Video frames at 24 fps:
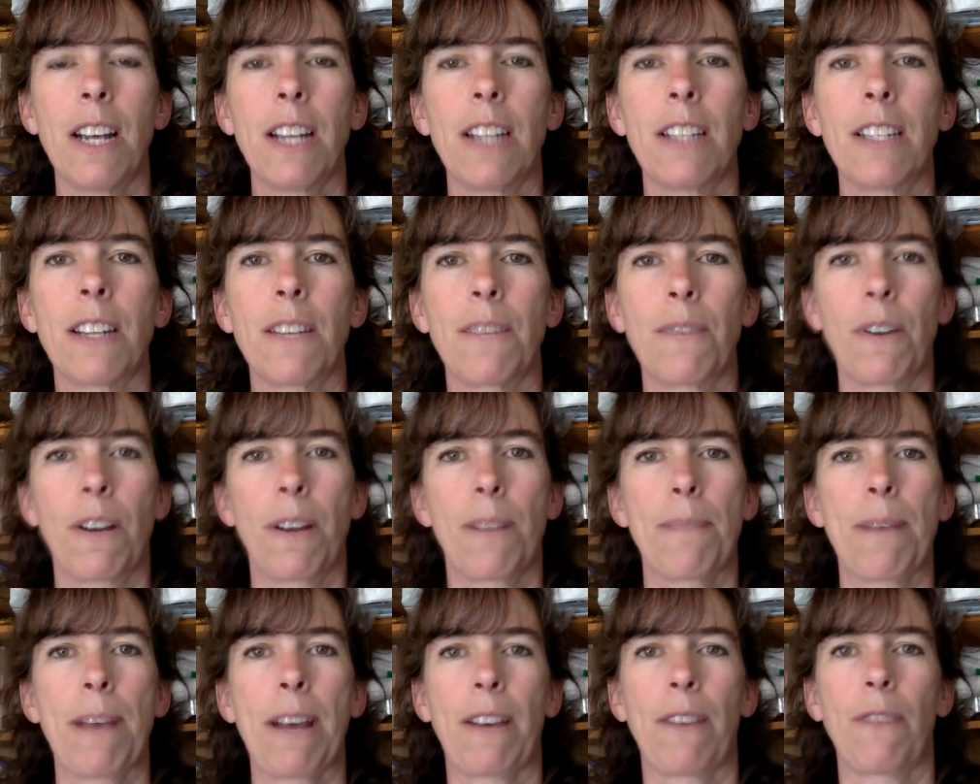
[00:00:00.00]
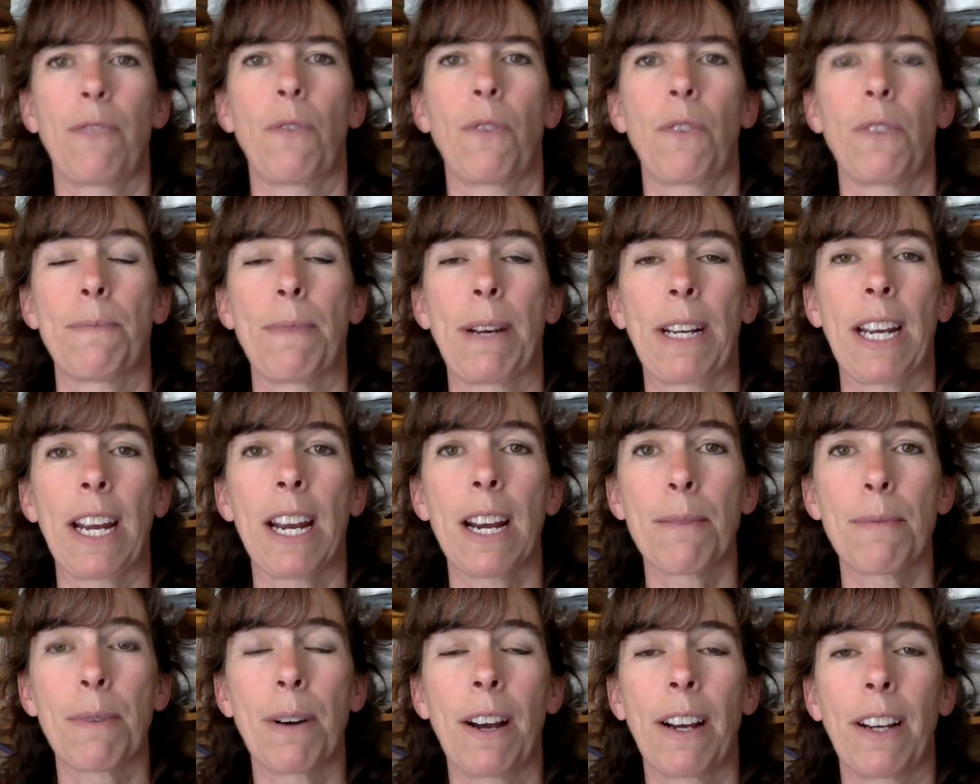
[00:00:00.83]
instead of running back and forth to my
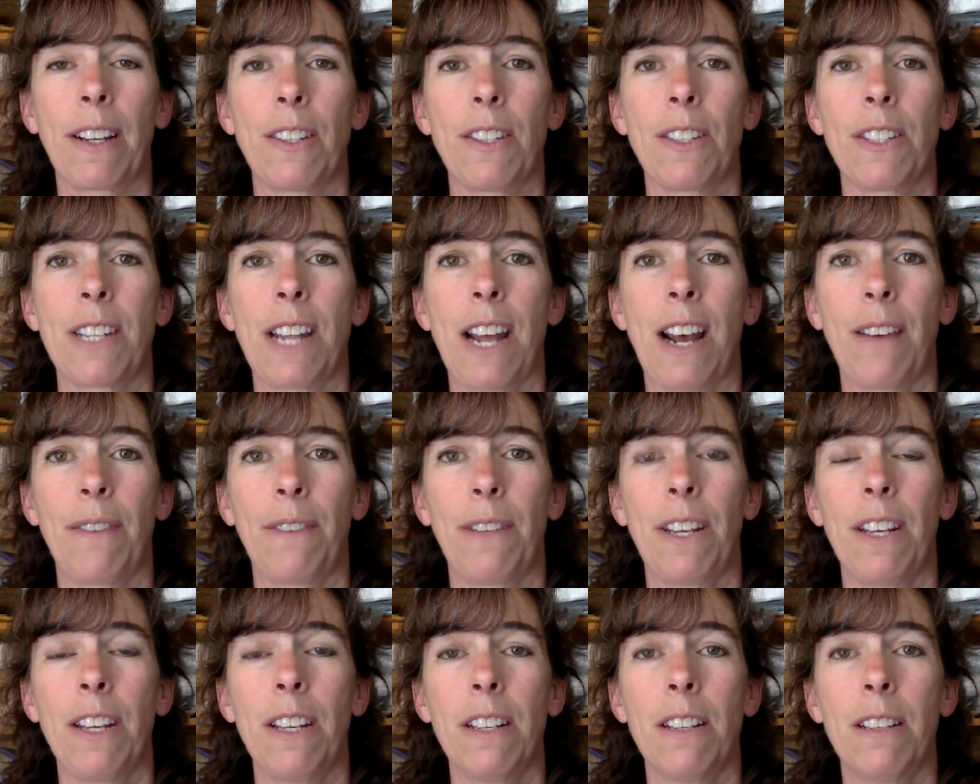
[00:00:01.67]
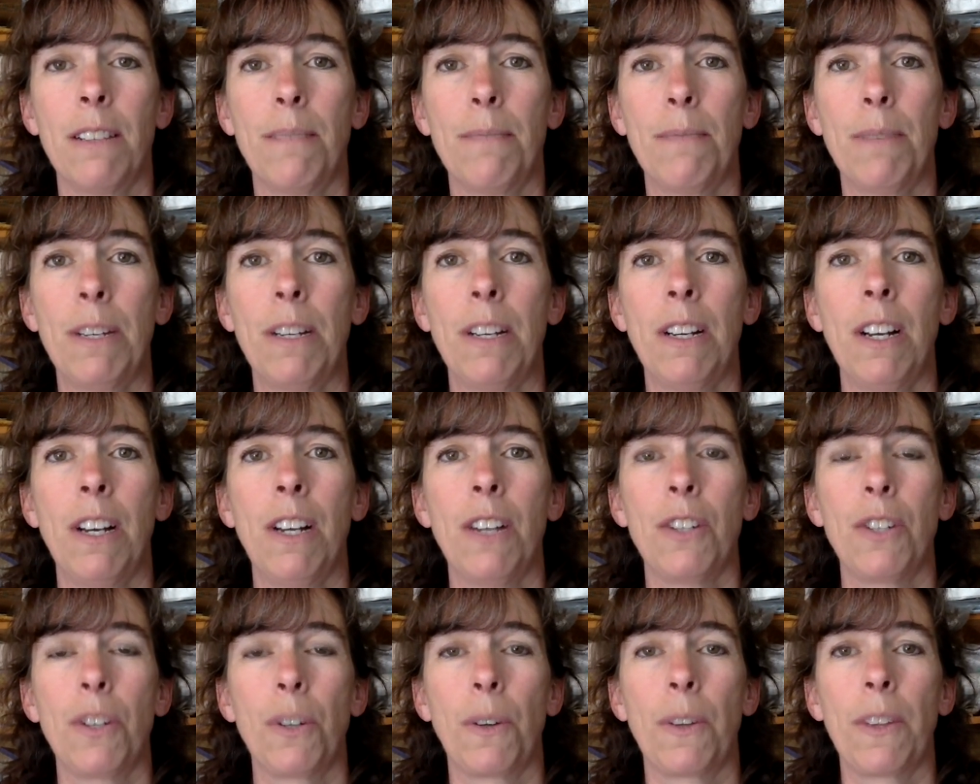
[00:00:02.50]
camera i could just have him
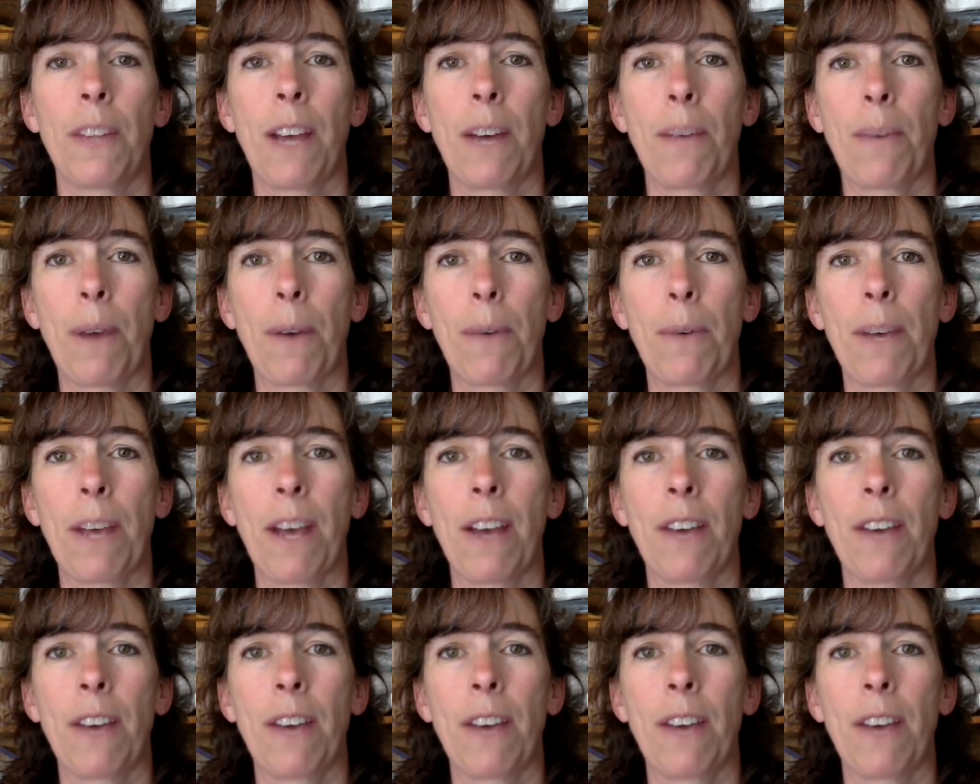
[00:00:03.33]
do it that way we